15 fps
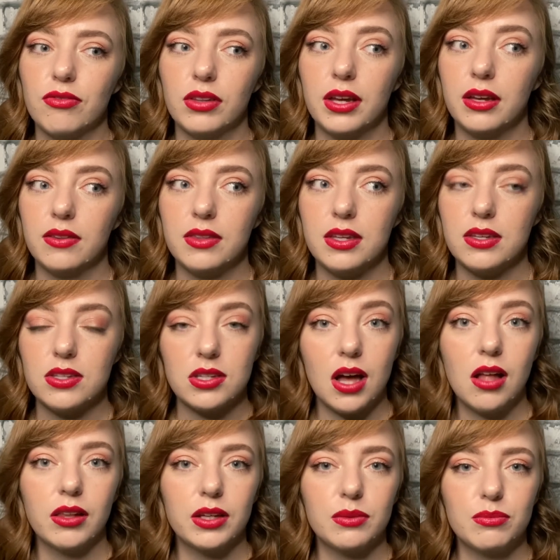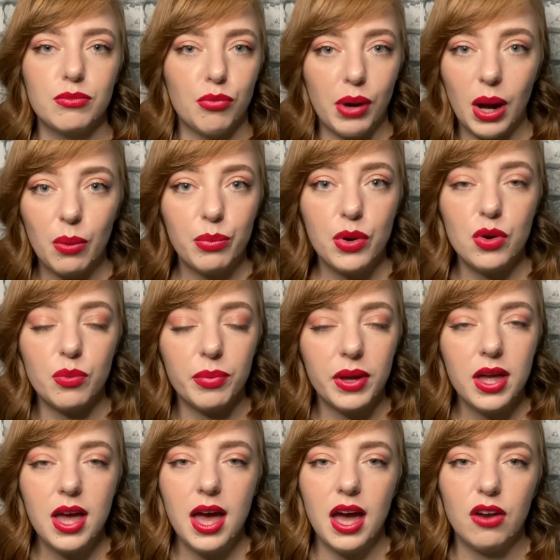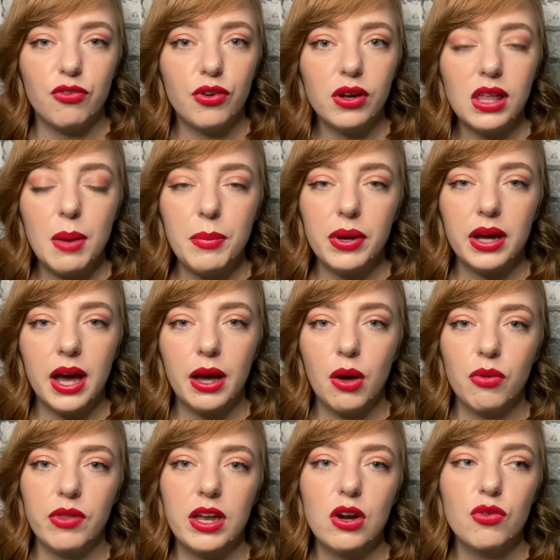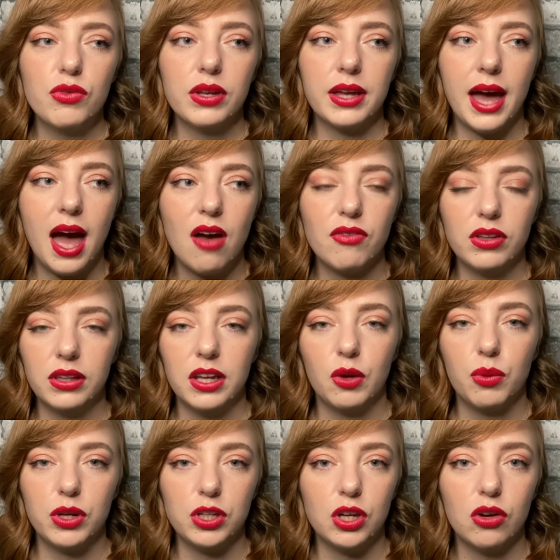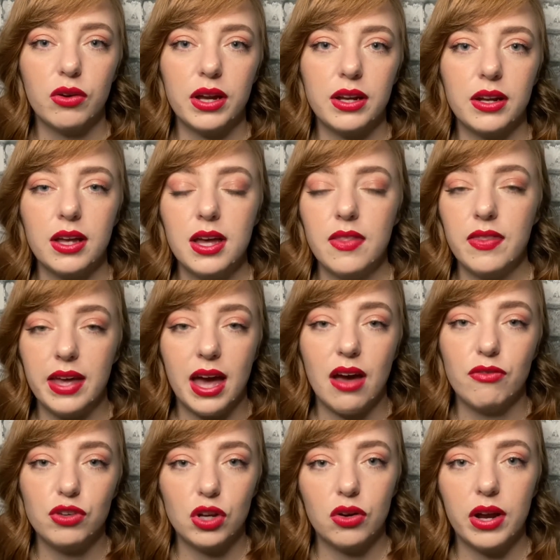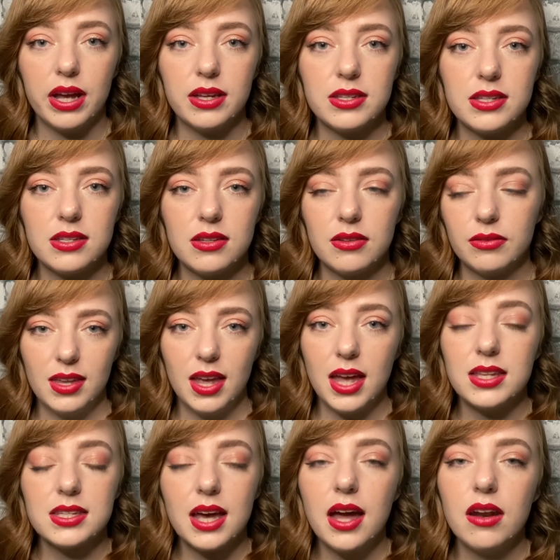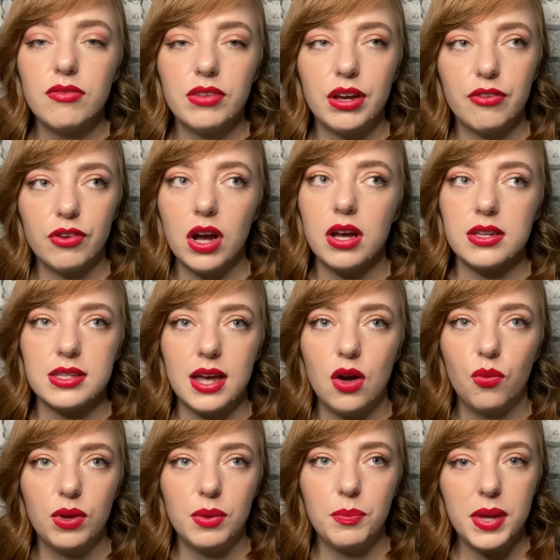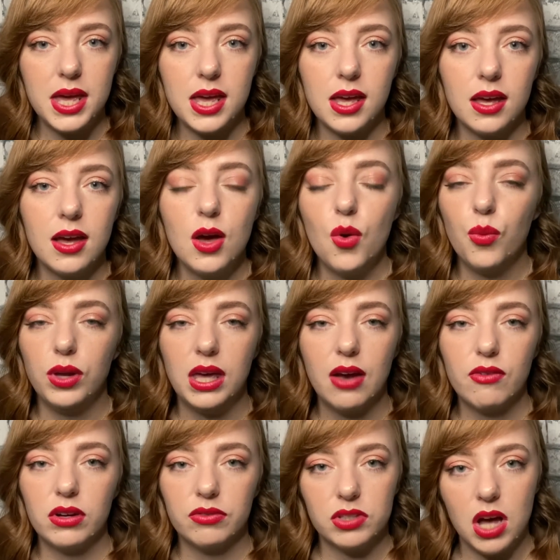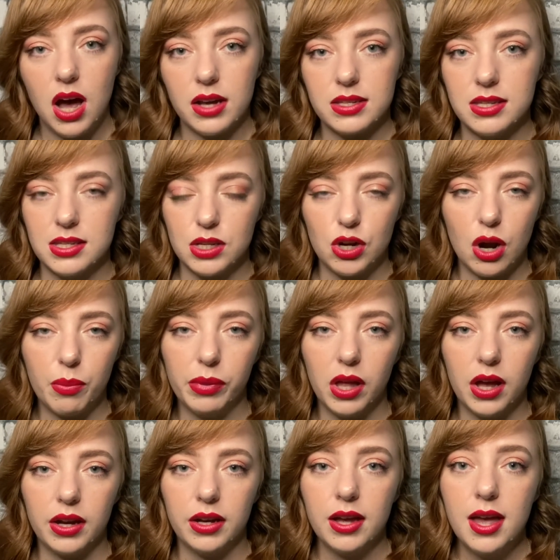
like the solid brown poop. And for a leopard gecko, they don't really have a liquid urine, they have urates. It's kind of like for us, how we pee, we get rid of toxins in our blood.